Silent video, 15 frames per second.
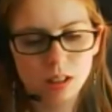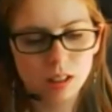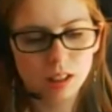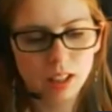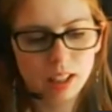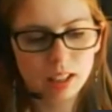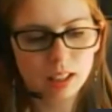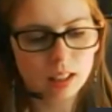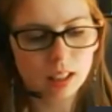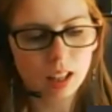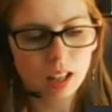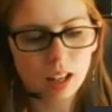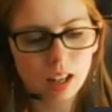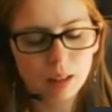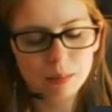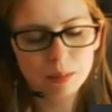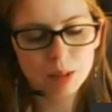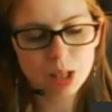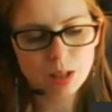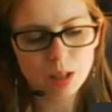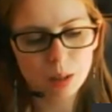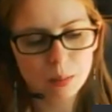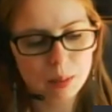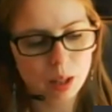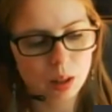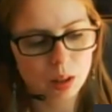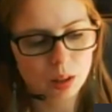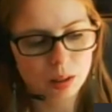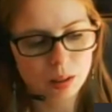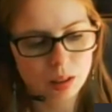like I'm just talking about
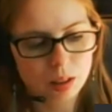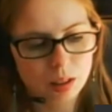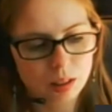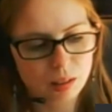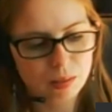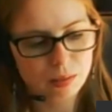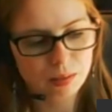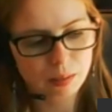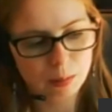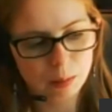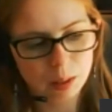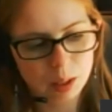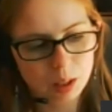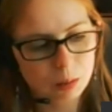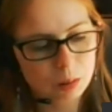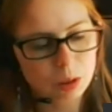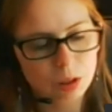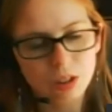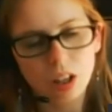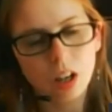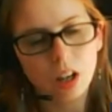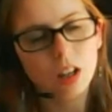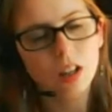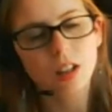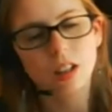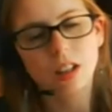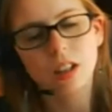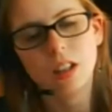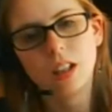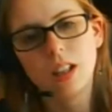when he was
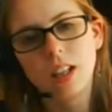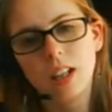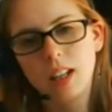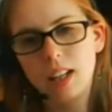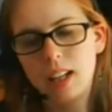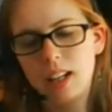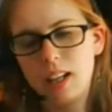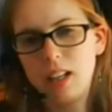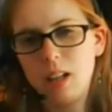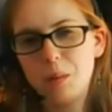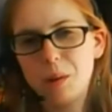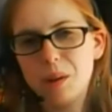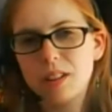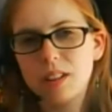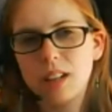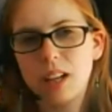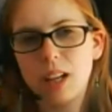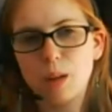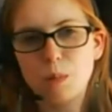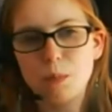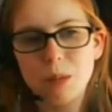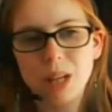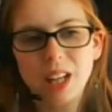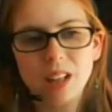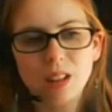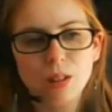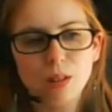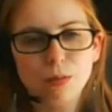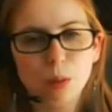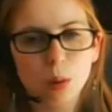younger, and he wasn't as big
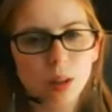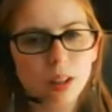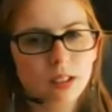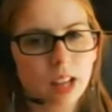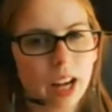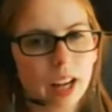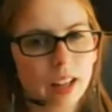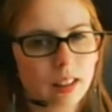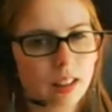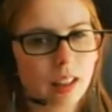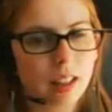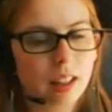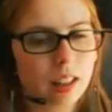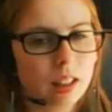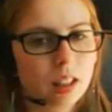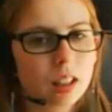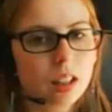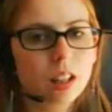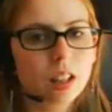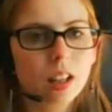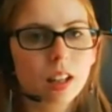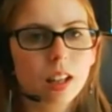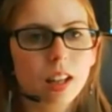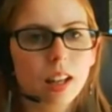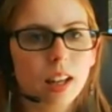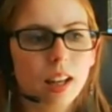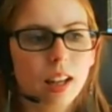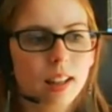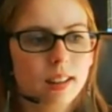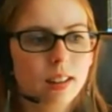into voice acting
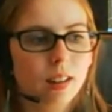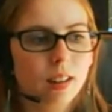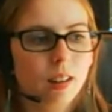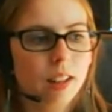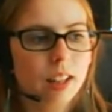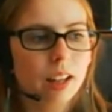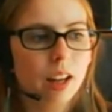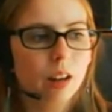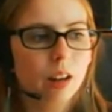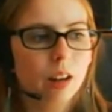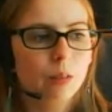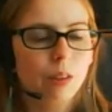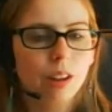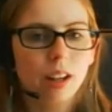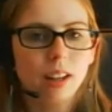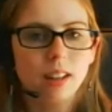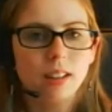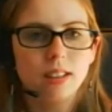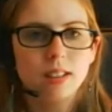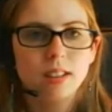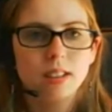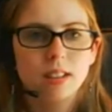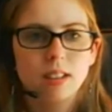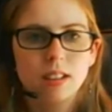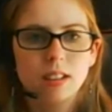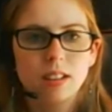until he kind of realized